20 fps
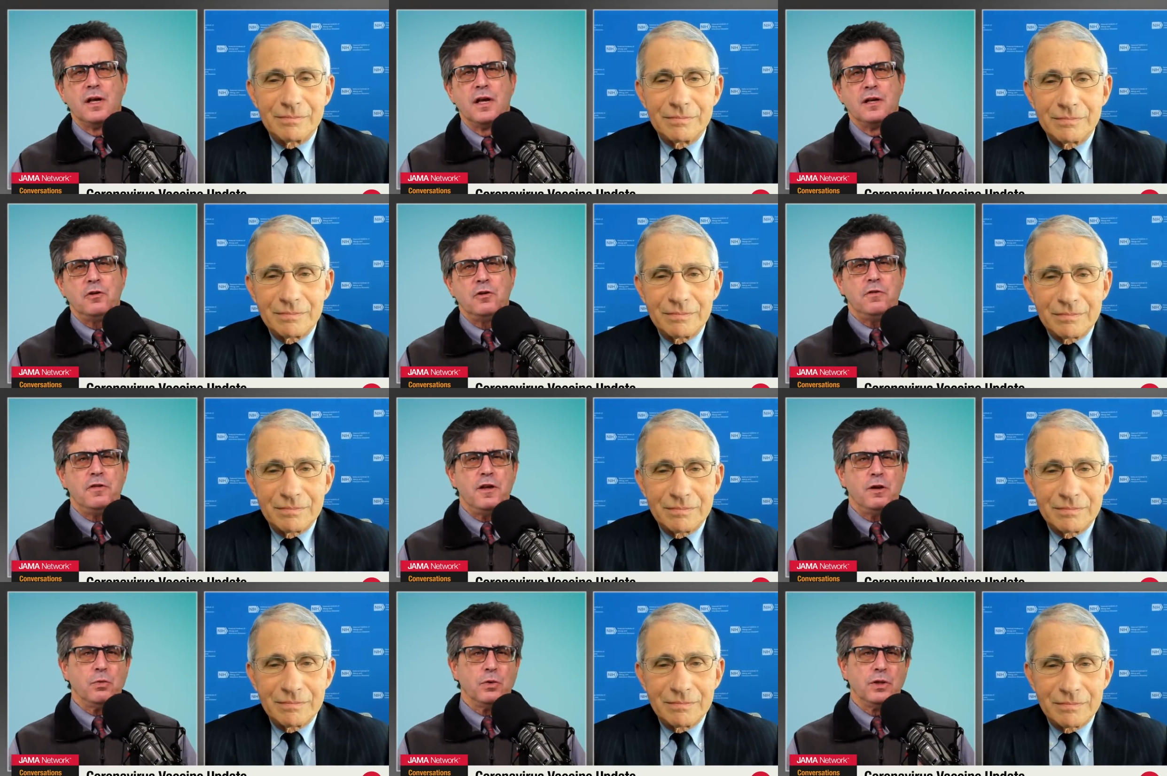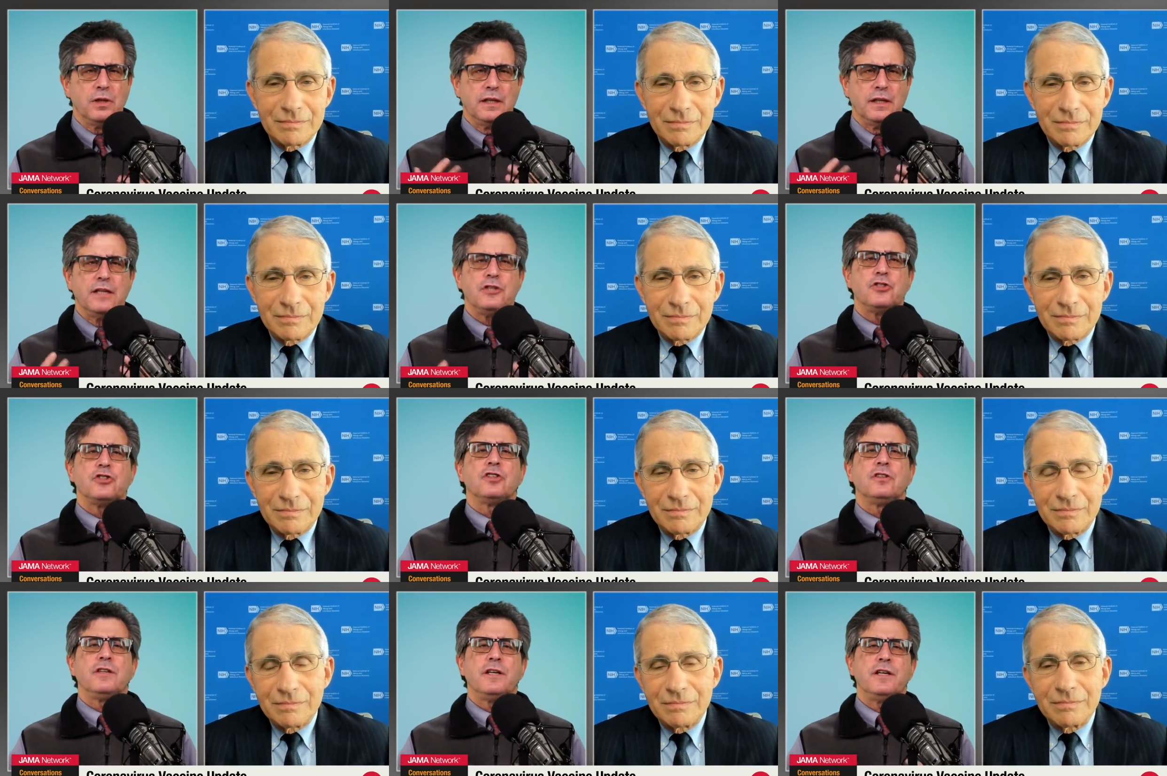Speaker 1: Do you think
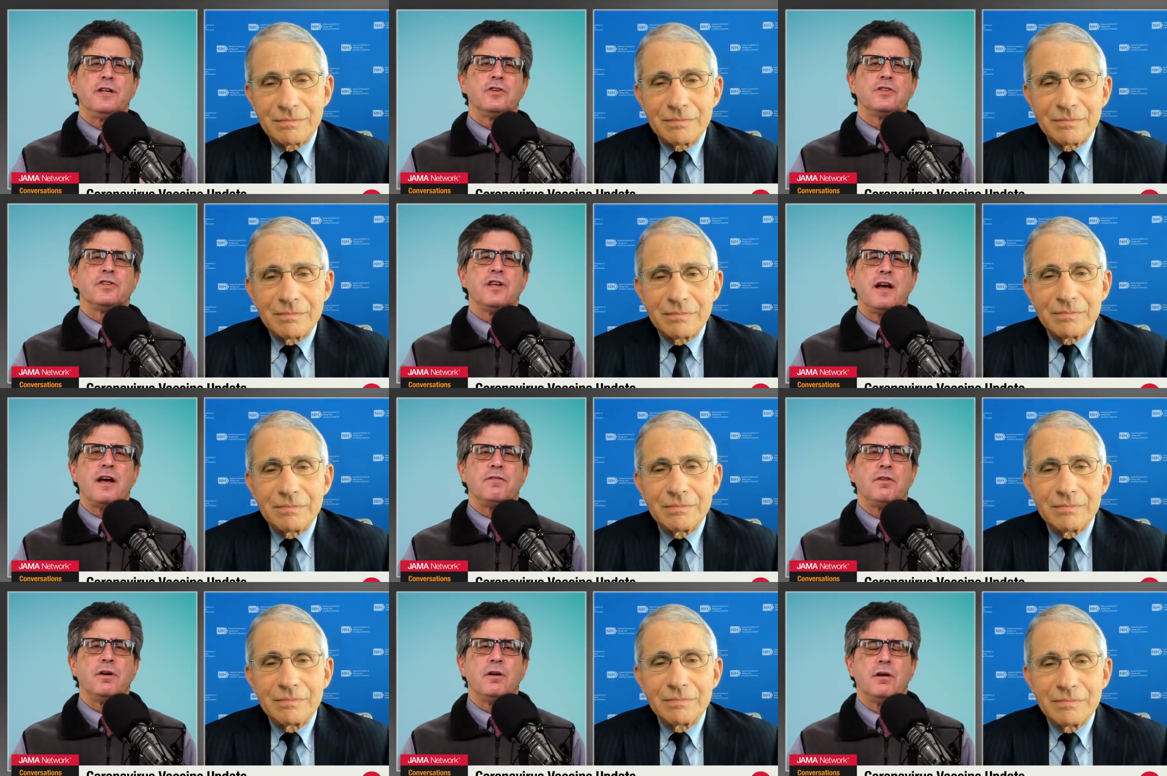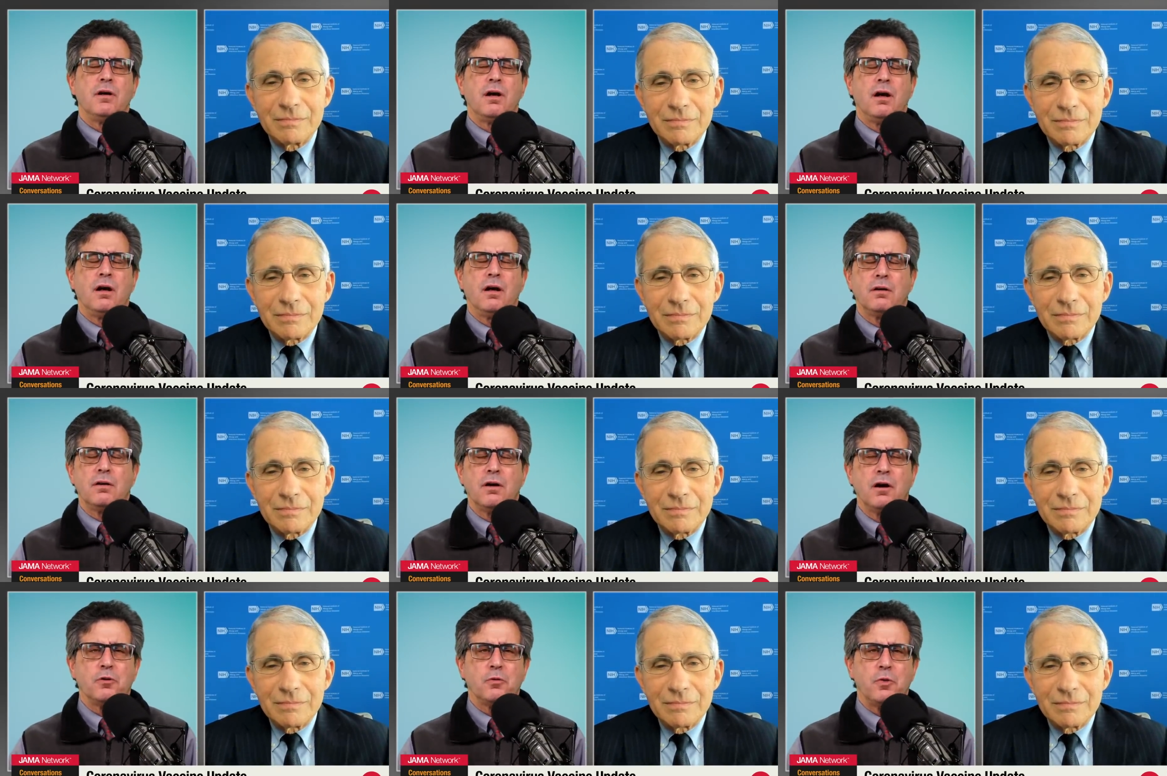religious leaders have a,
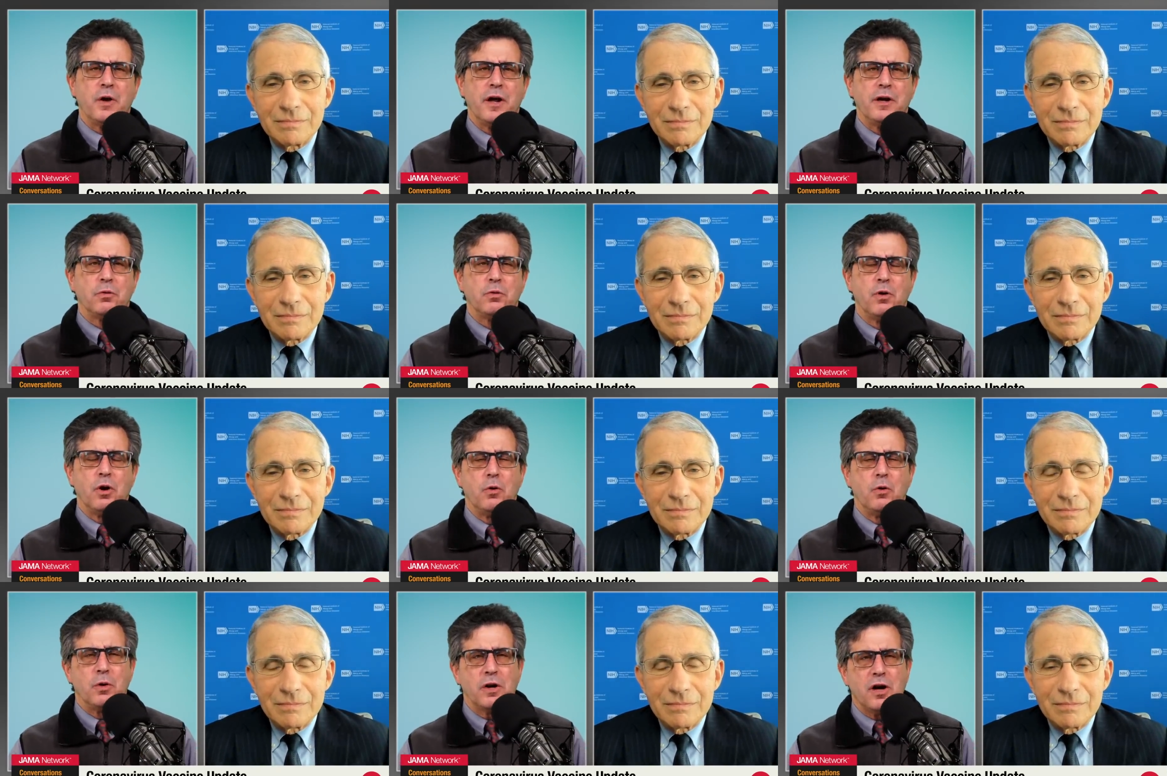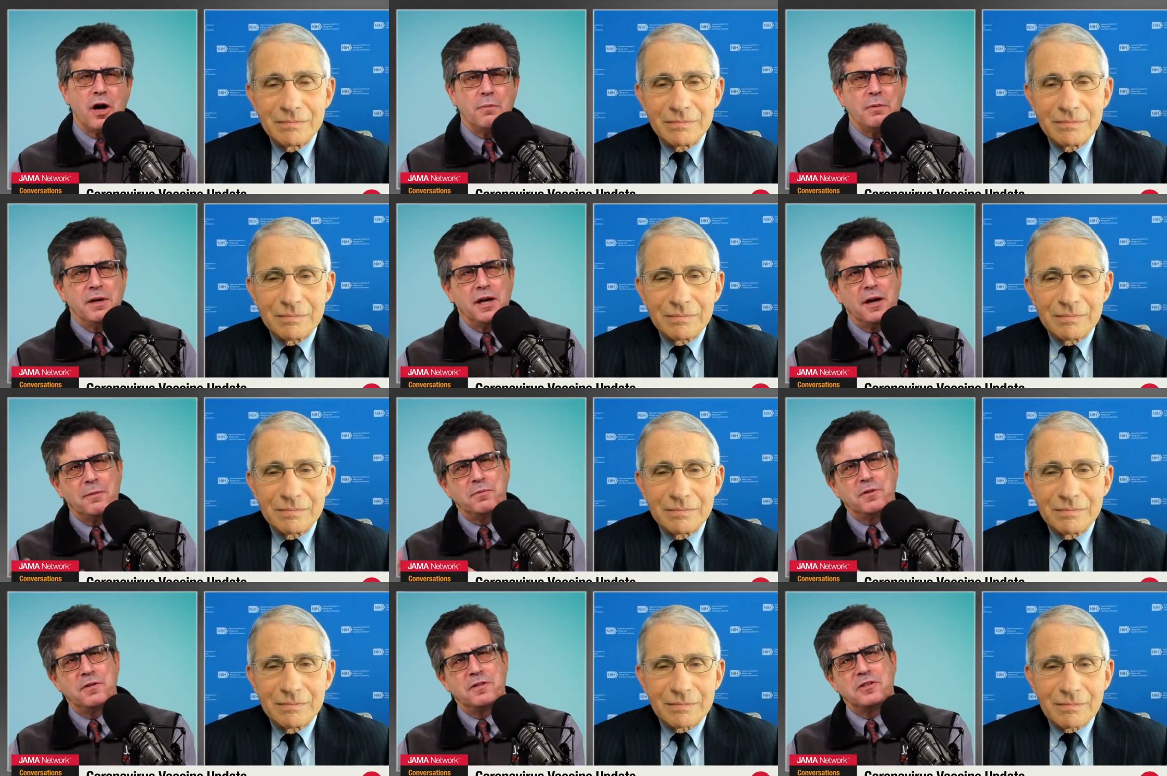a, a greater role? We're coming
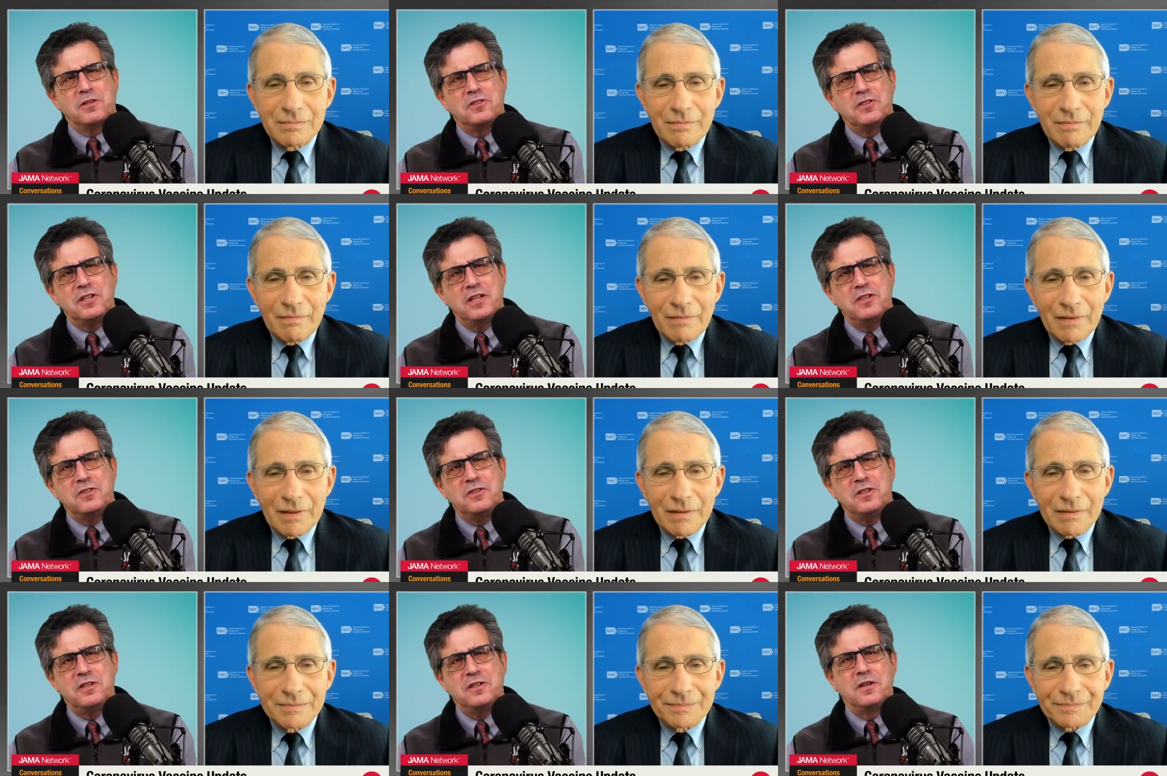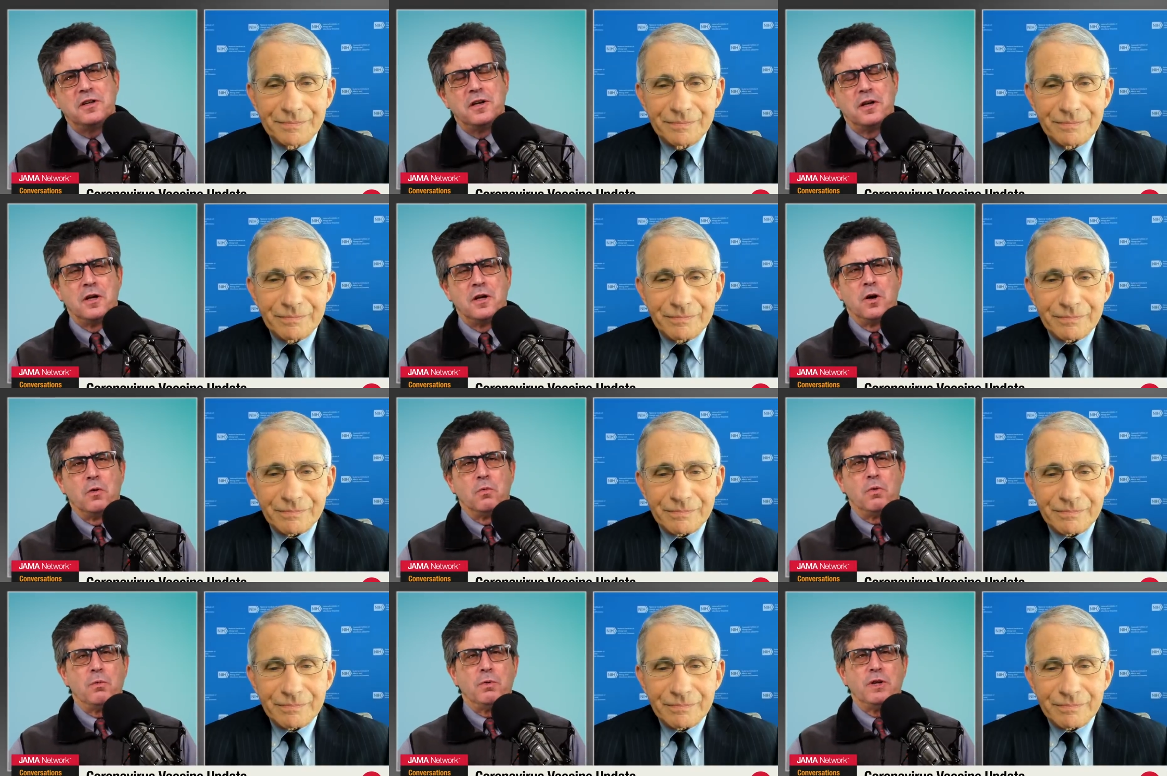up to the season
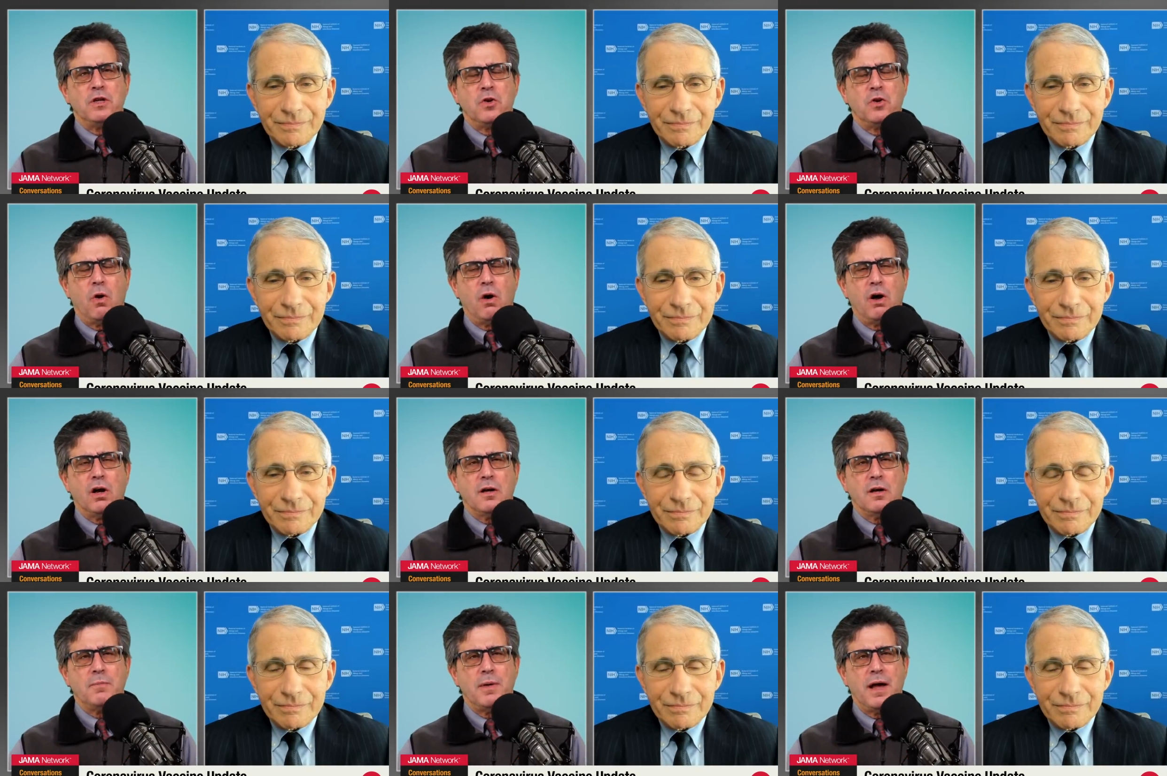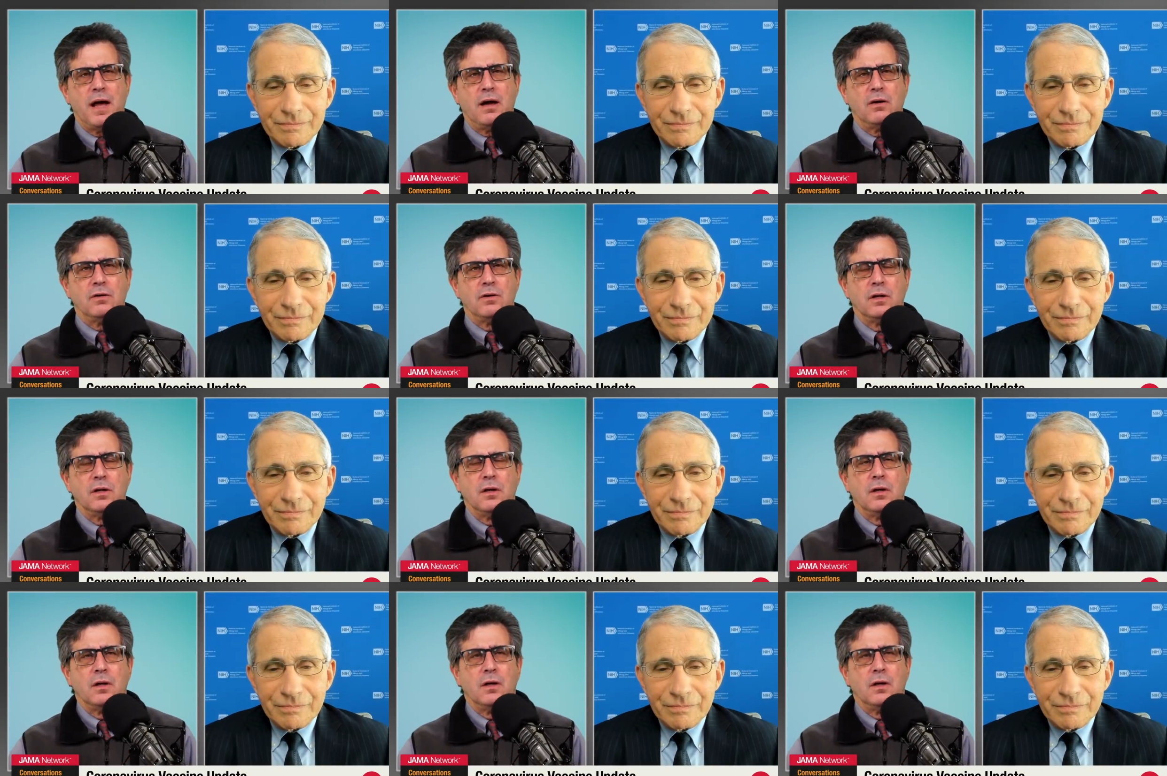when we talk about